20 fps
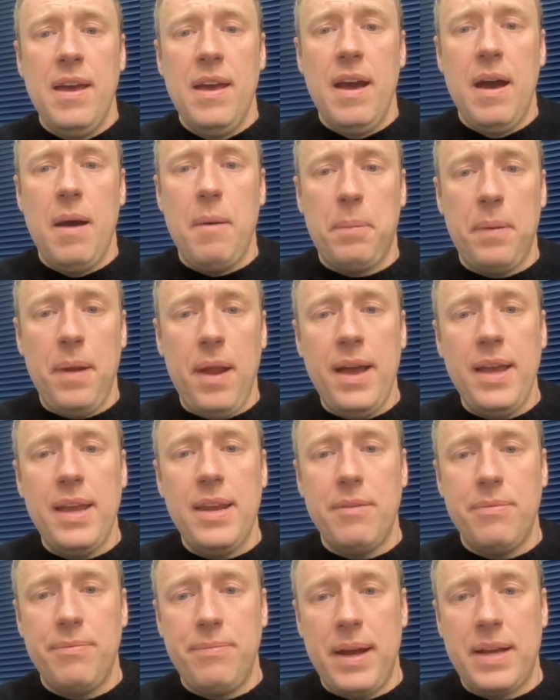Apply it
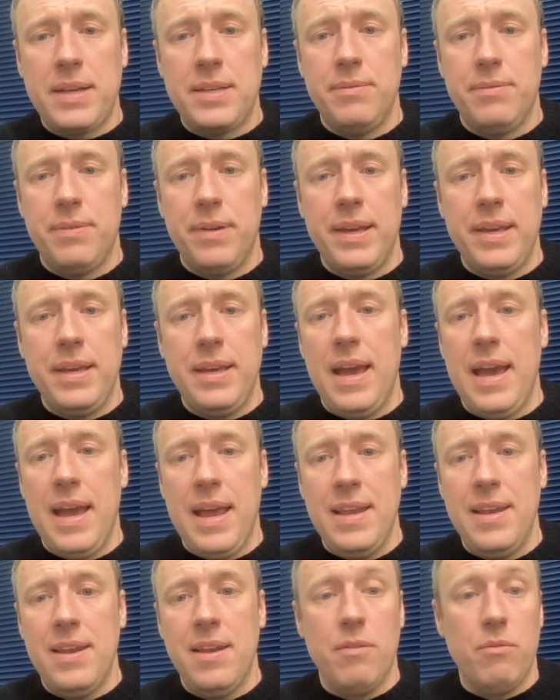effectively
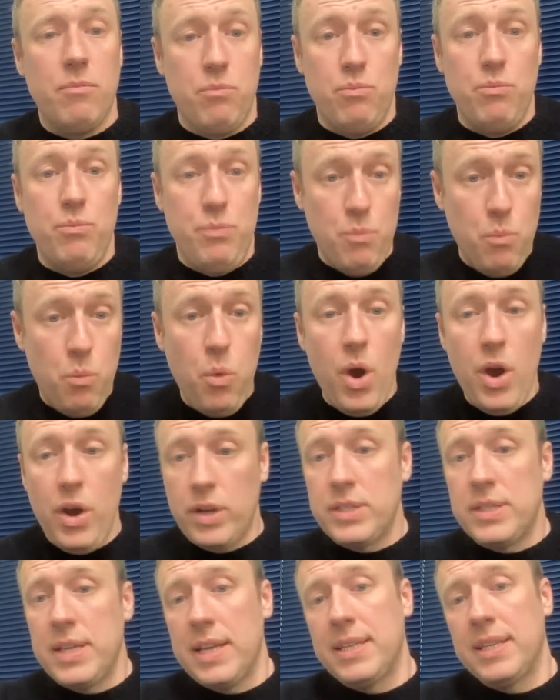in work
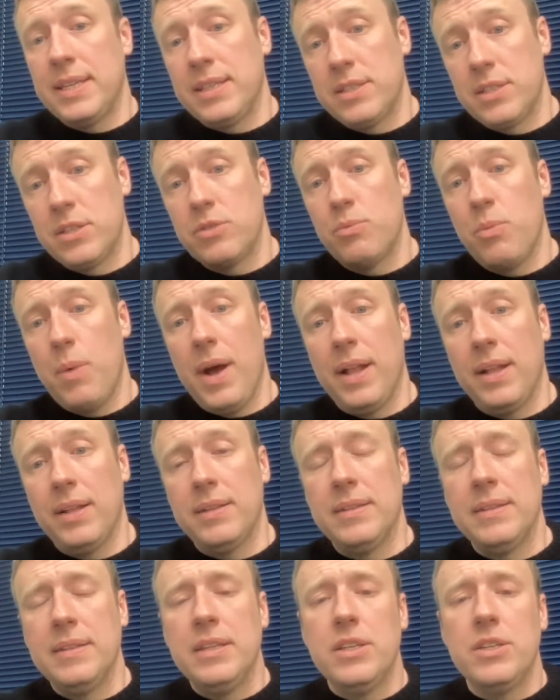settings as well.
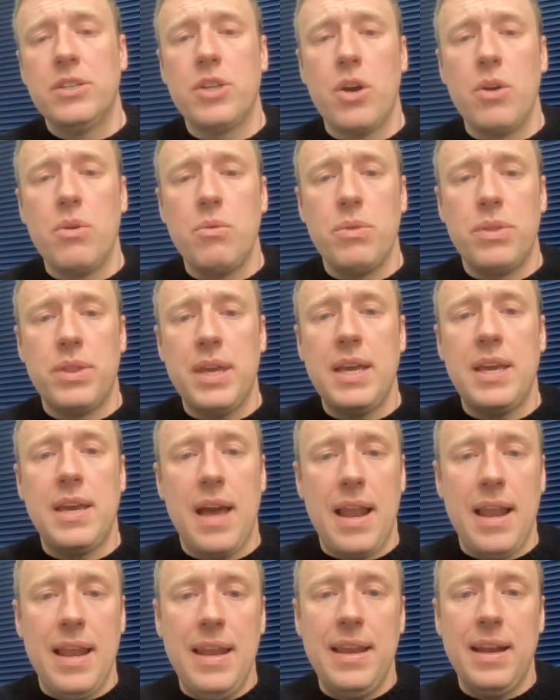So think
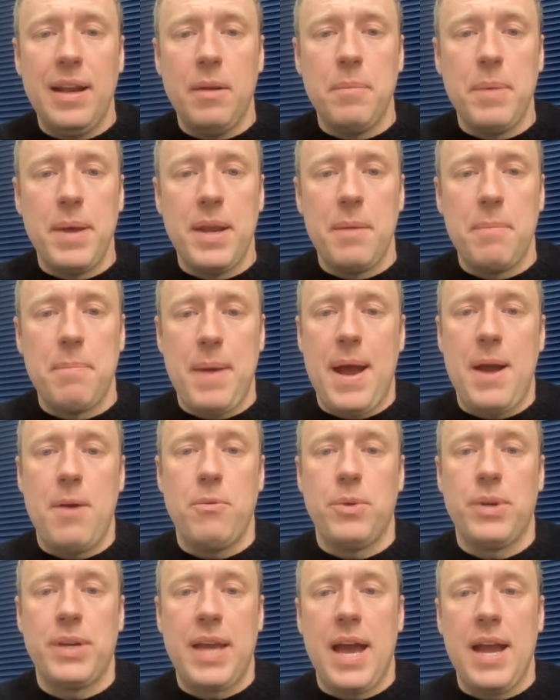a little bit
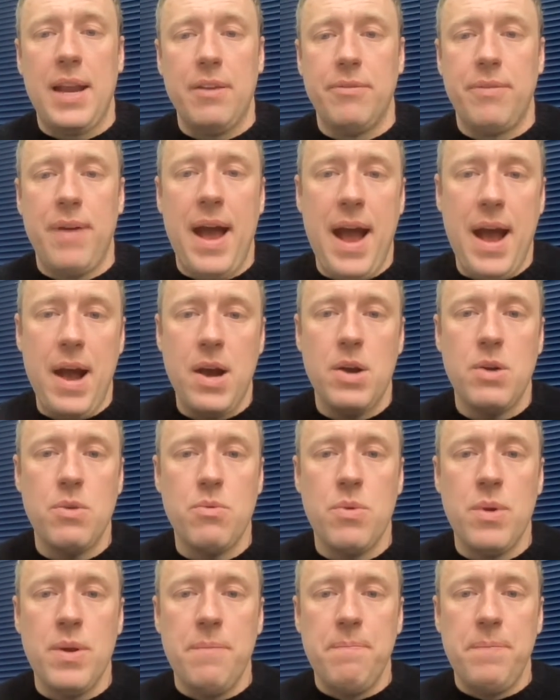about kind of
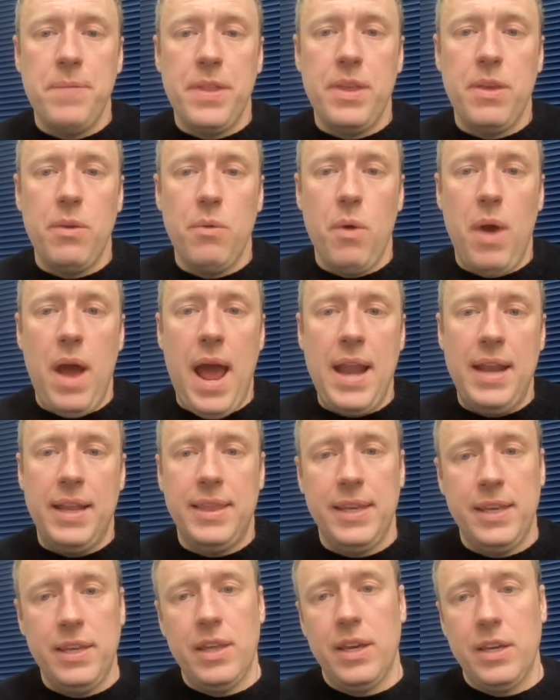how
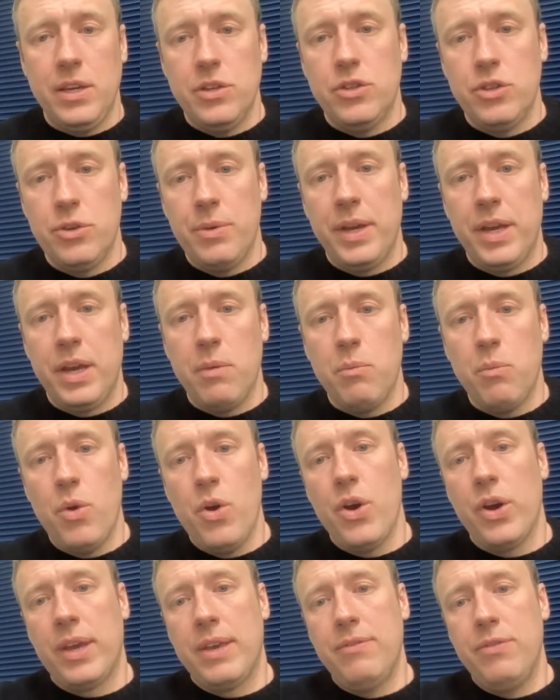anything that you're doing in
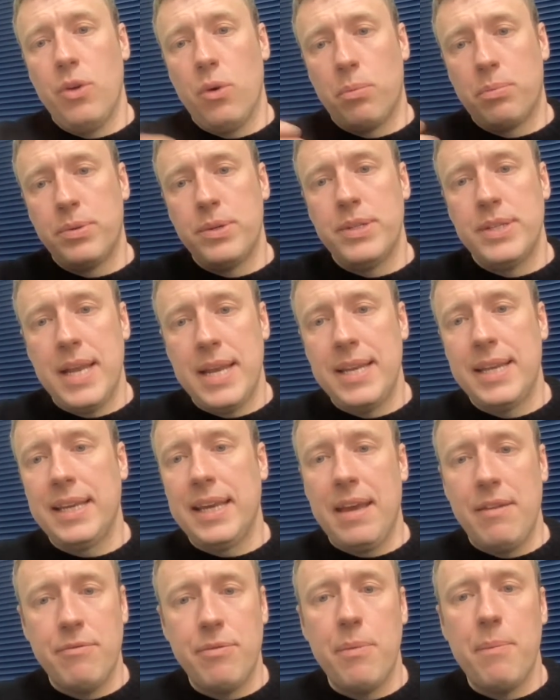work, if you're presenting
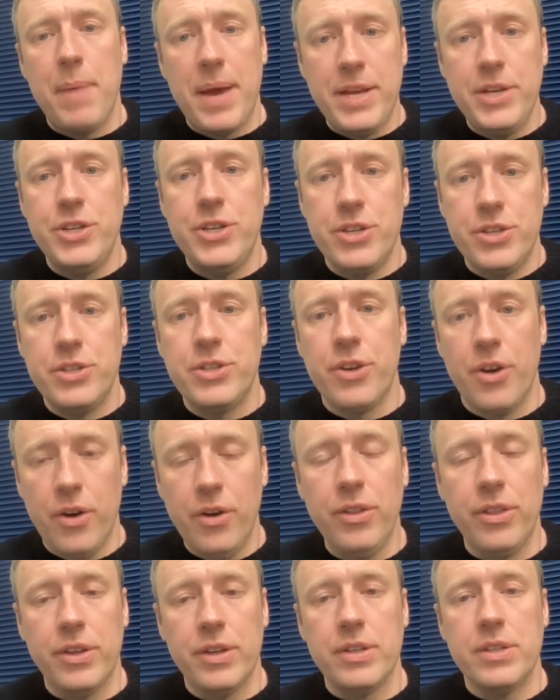information to
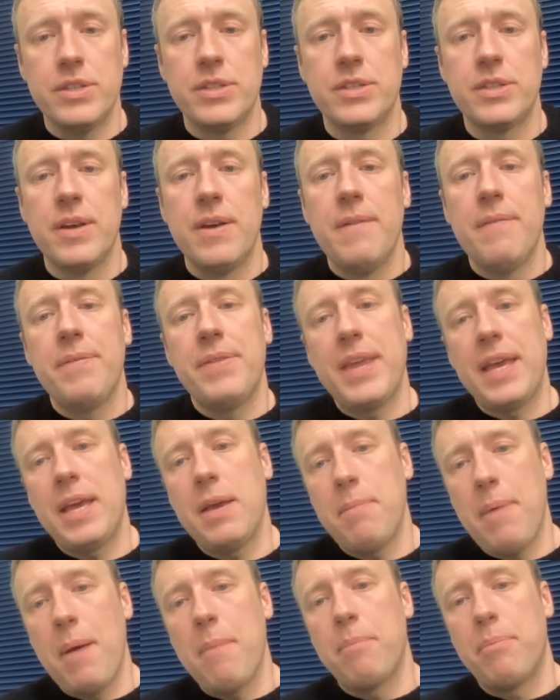others, think
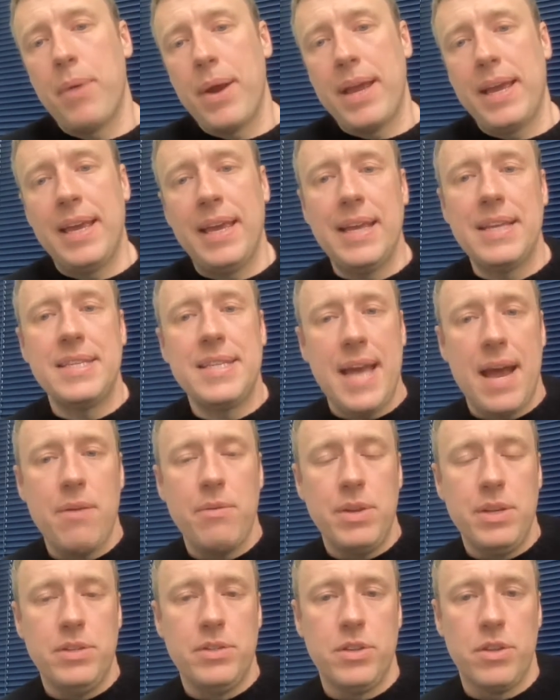about breaking it down
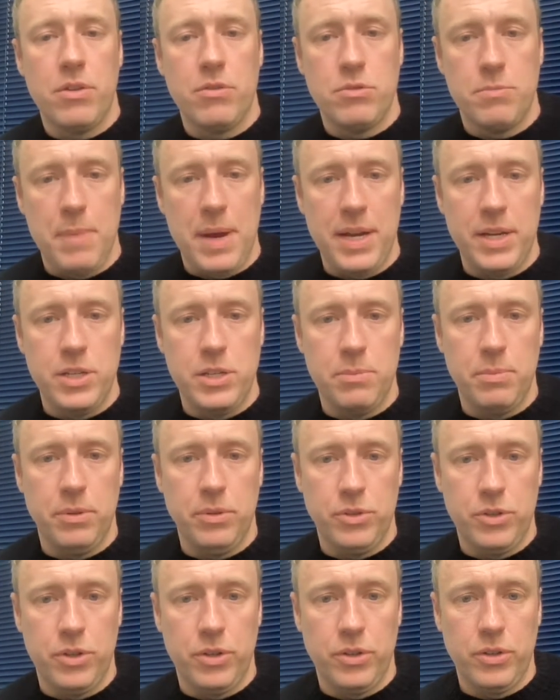into those manageable
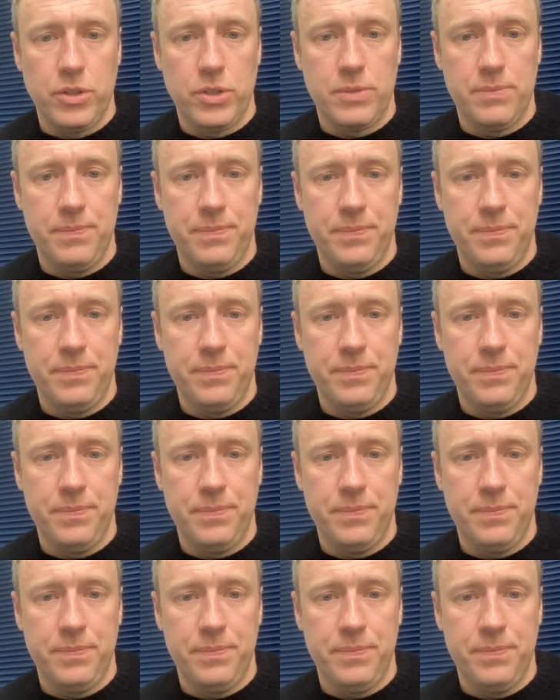chunks.